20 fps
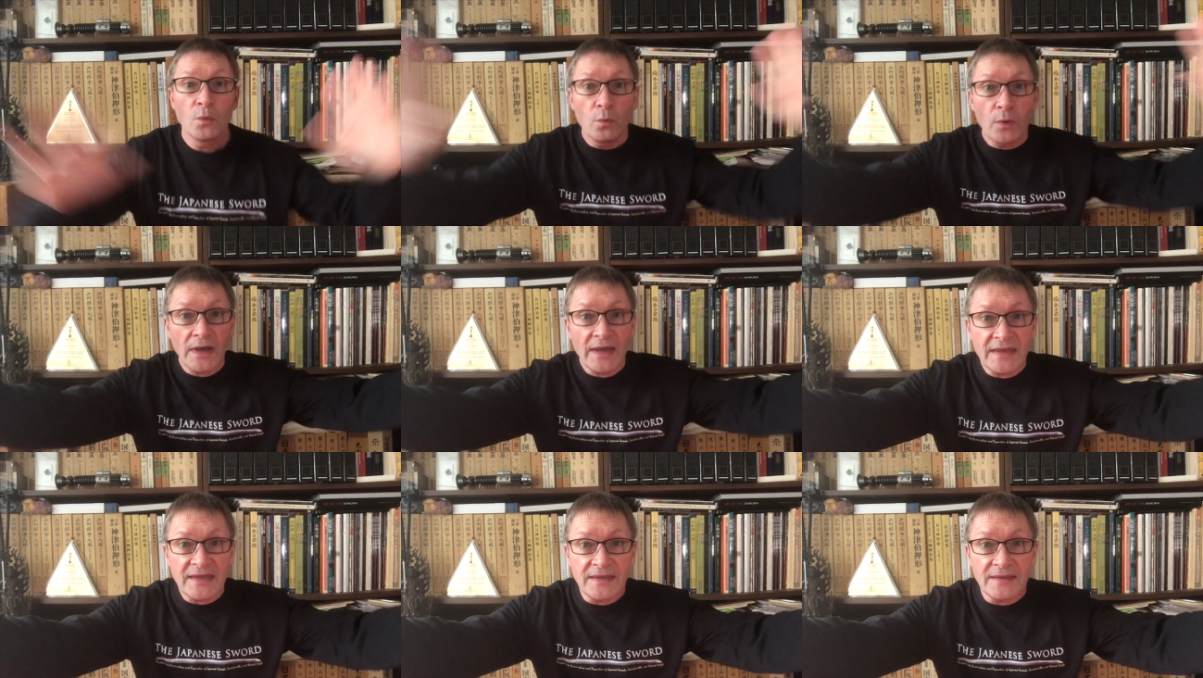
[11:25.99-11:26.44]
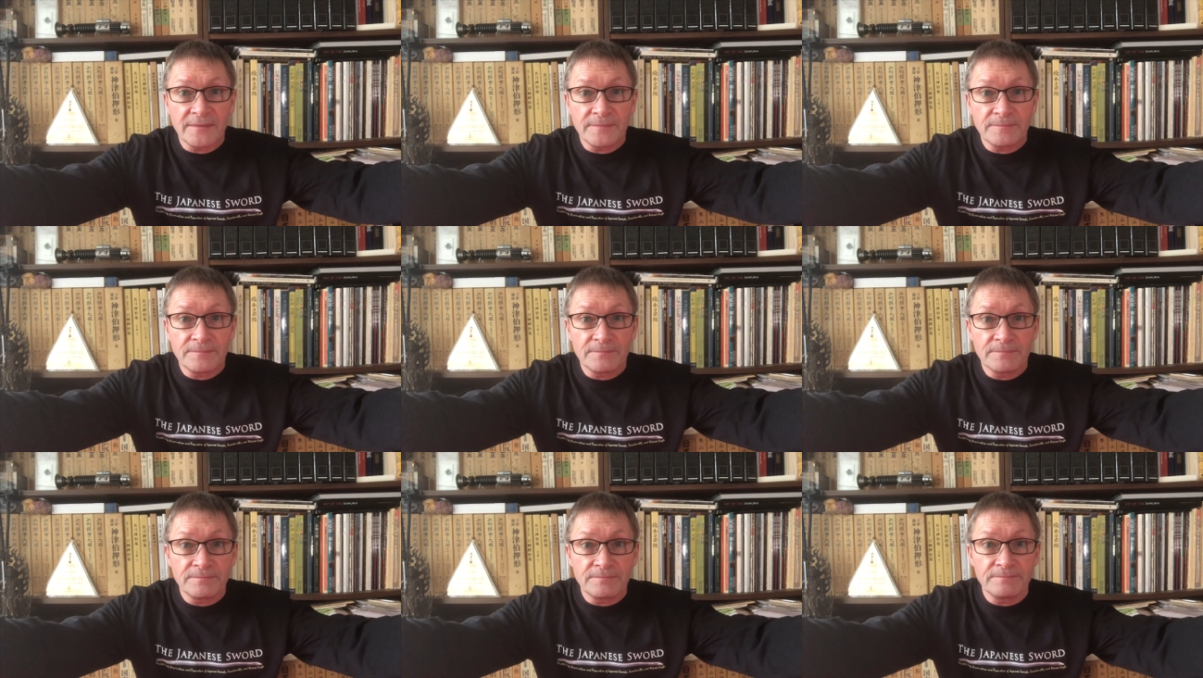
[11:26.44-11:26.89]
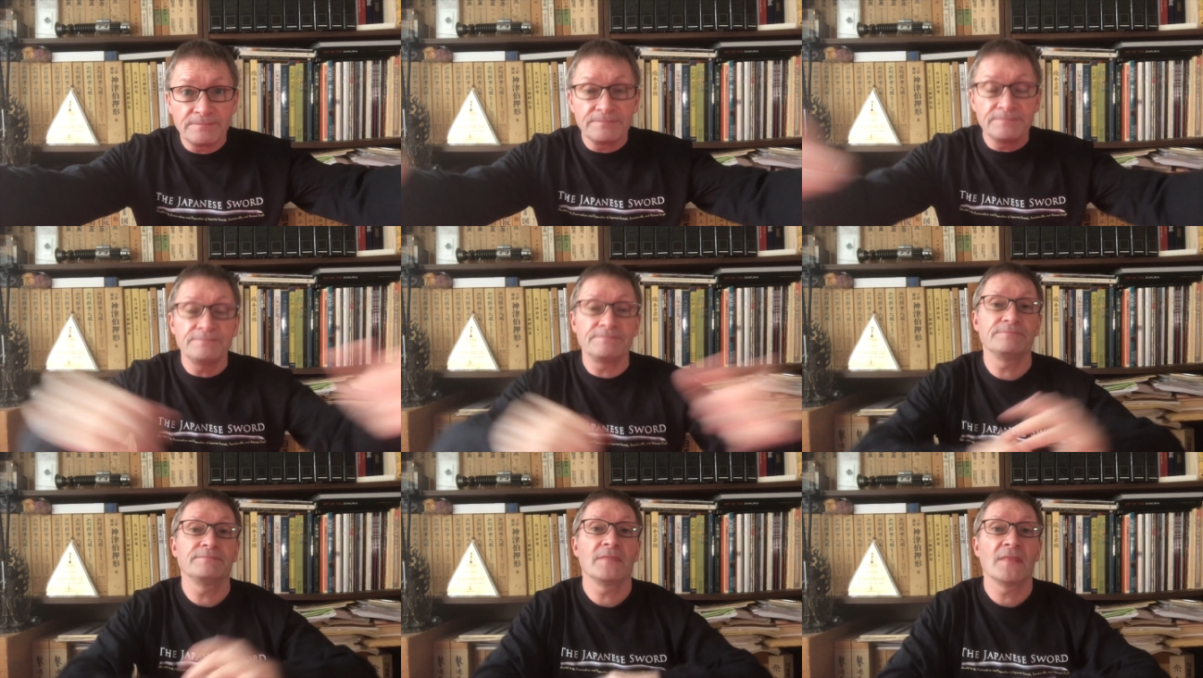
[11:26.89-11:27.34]
Wait,
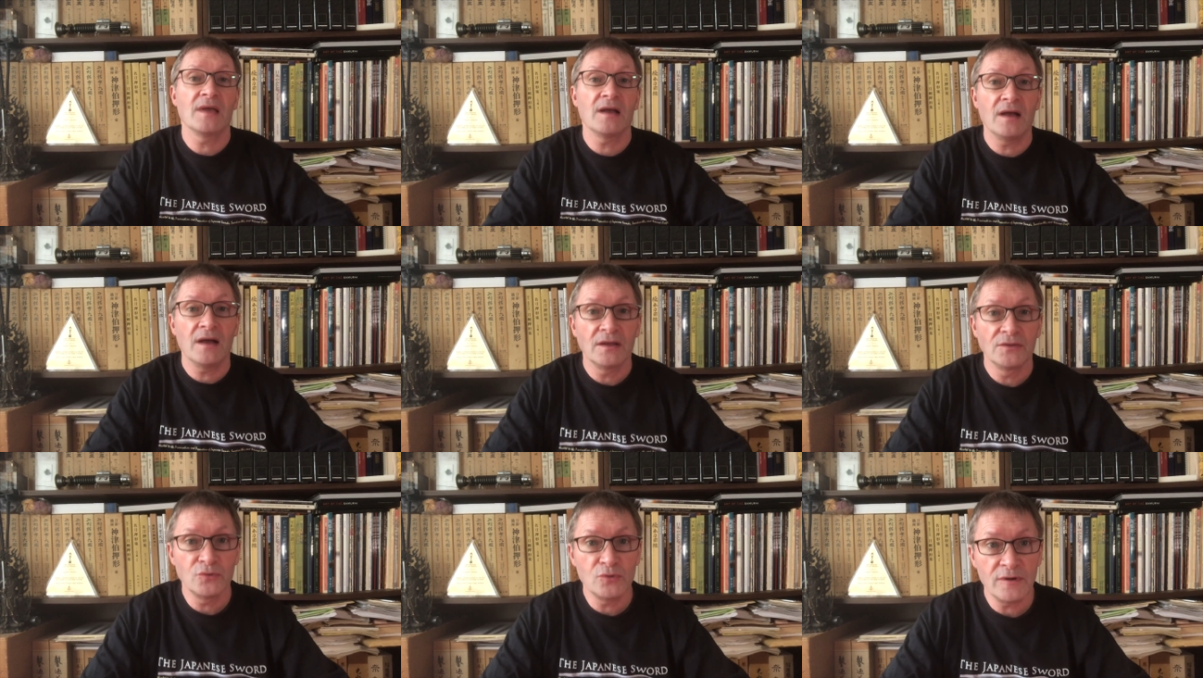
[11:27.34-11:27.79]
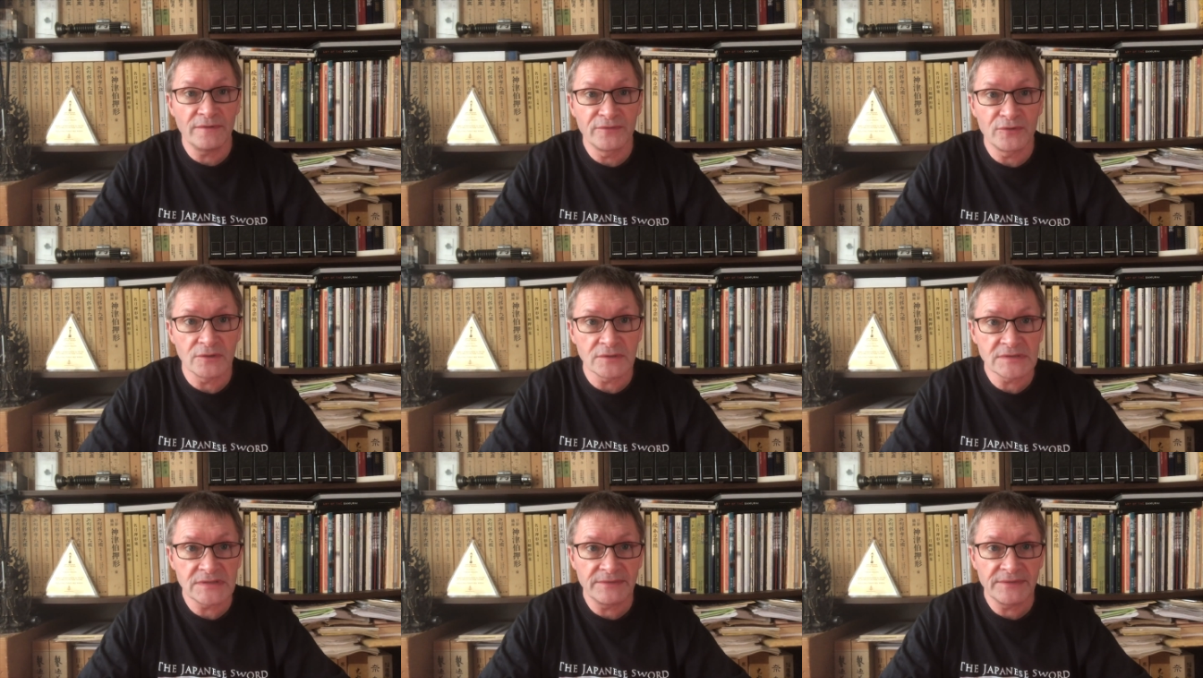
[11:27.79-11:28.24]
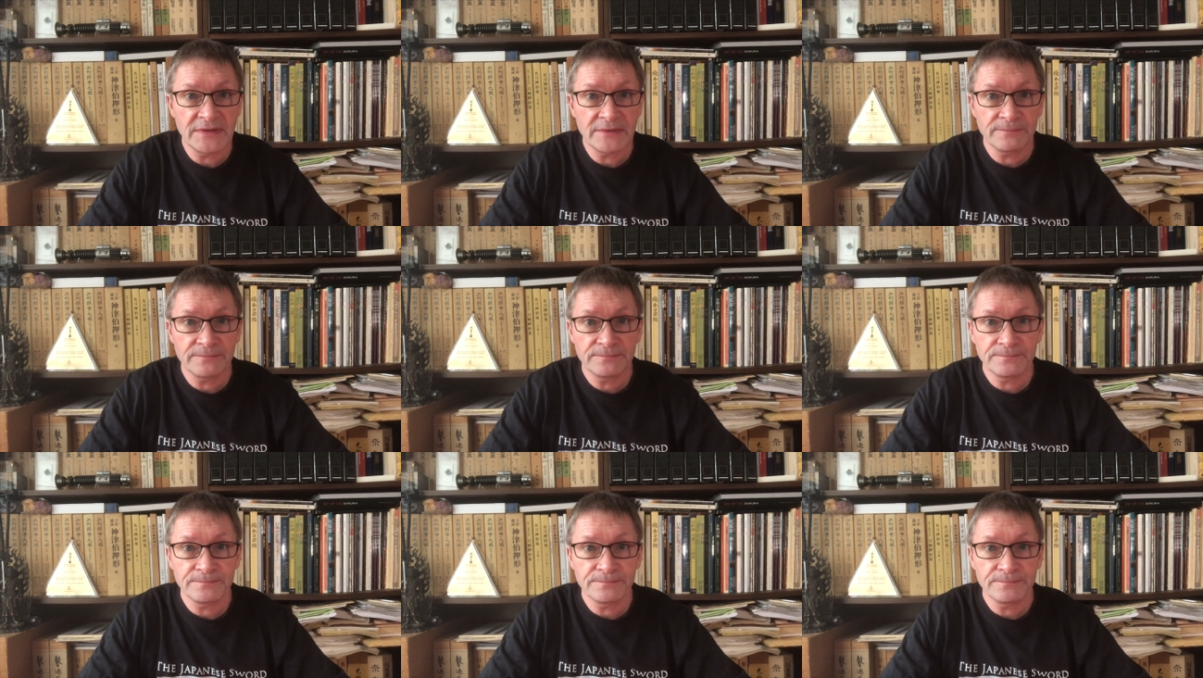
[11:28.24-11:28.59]
I knew I forgot something.